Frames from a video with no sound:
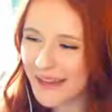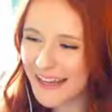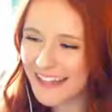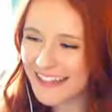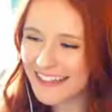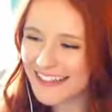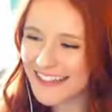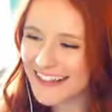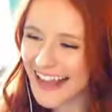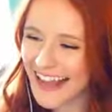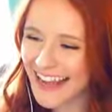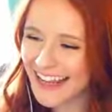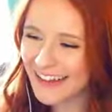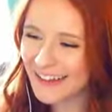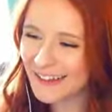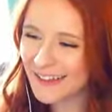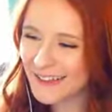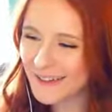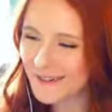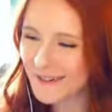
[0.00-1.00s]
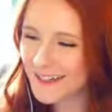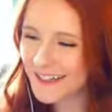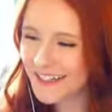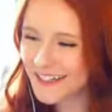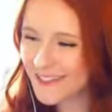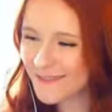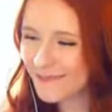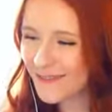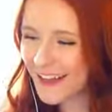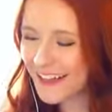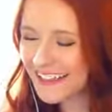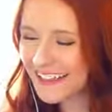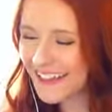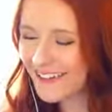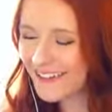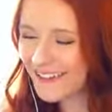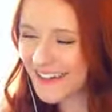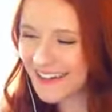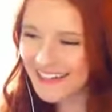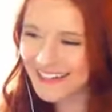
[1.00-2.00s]
it to the Ankylosaurus? Find
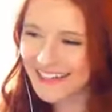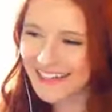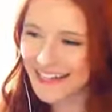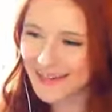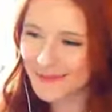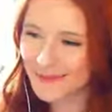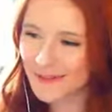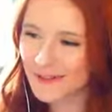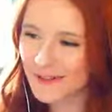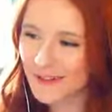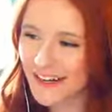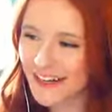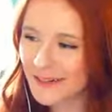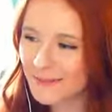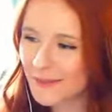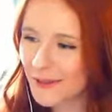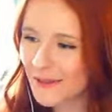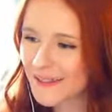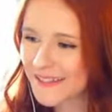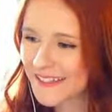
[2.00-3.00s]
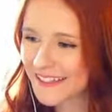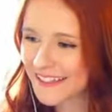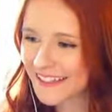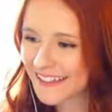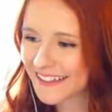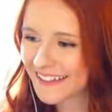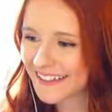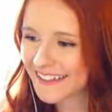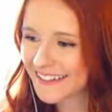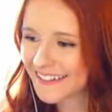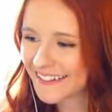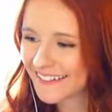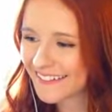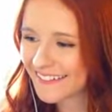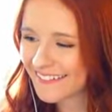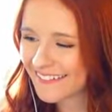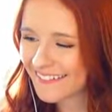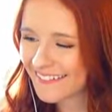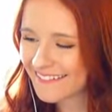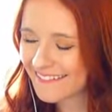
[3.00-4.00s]
out next time on Dragon Ball Z.
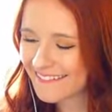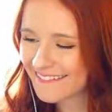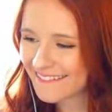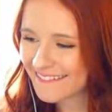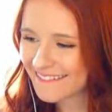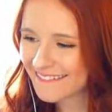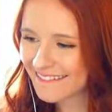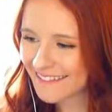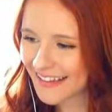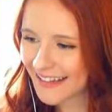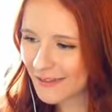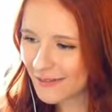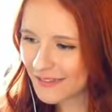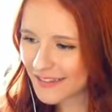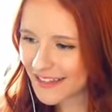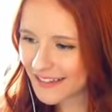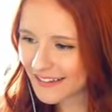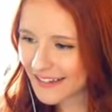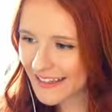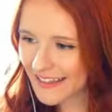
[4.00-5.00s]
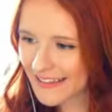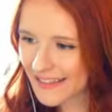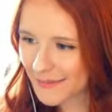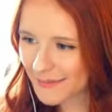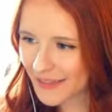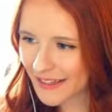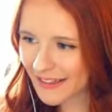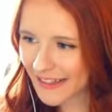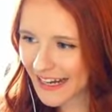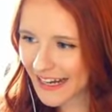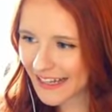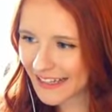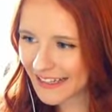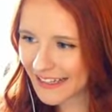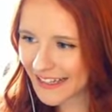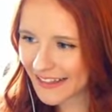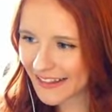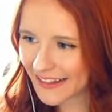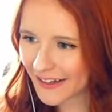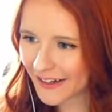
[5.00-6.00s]
I don't think that's something that I can
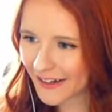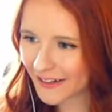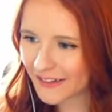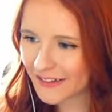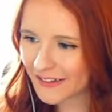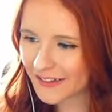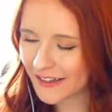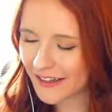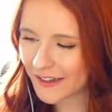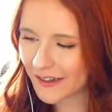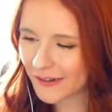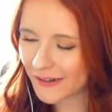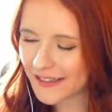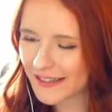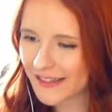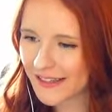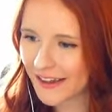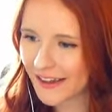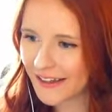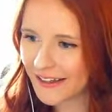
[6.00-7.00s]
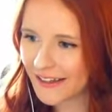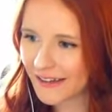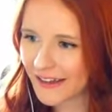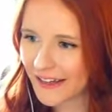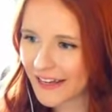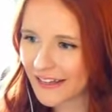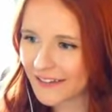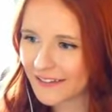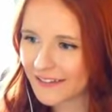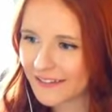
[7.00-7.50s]
get there. No, it's not. Okay.